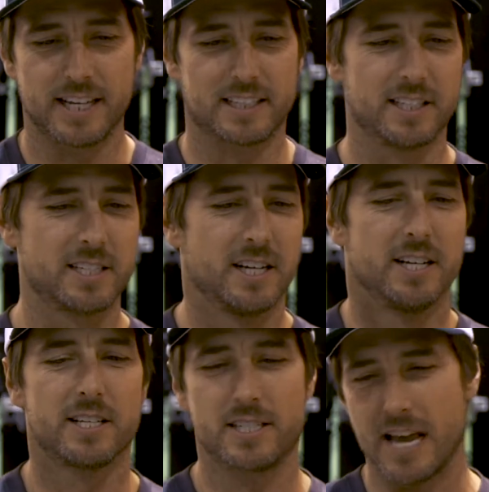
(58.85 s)
like this
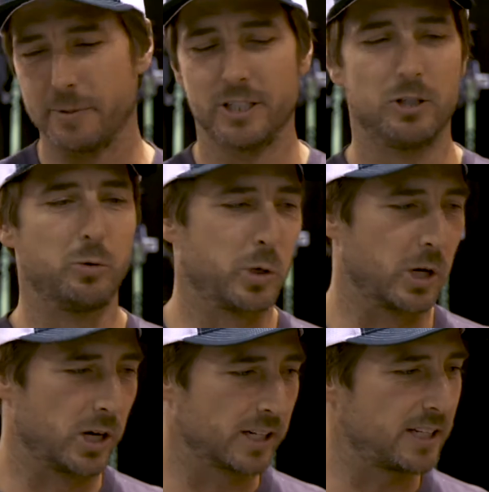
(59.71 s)
seminal
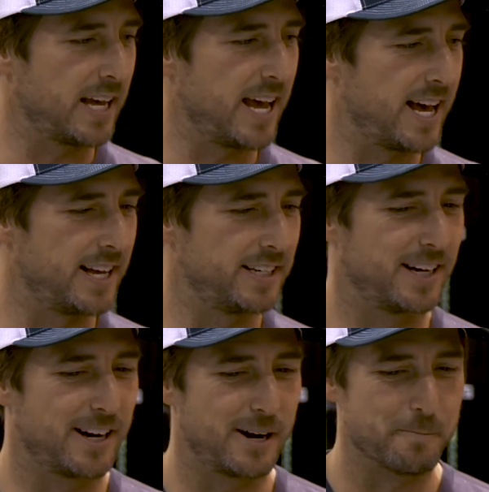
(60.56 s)
work, and
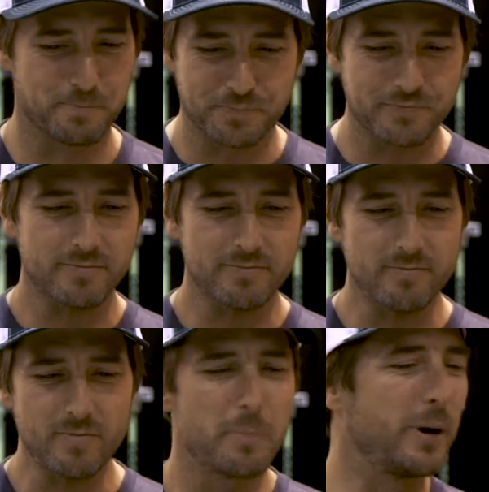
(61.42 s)
um,
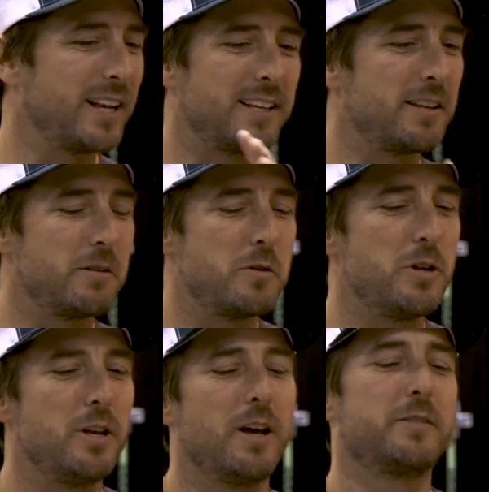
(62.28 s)
but
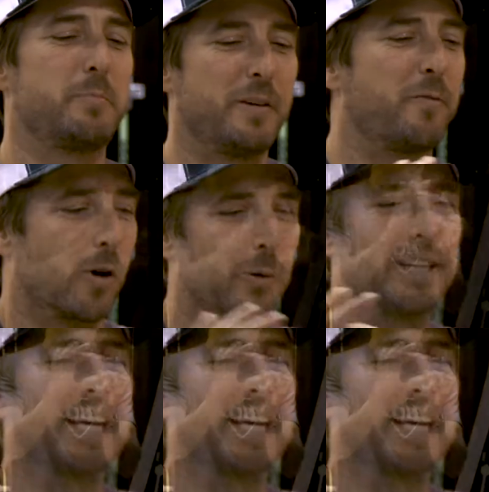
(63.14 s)
before we